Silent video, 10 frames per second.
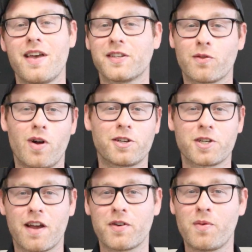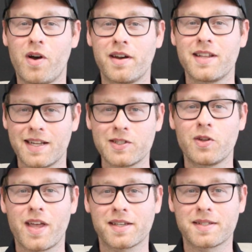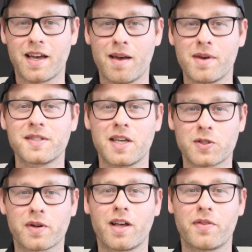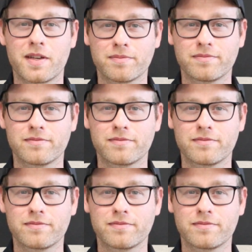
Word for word: Thanks for watching, everyone, and until next time, stay sort of healthy.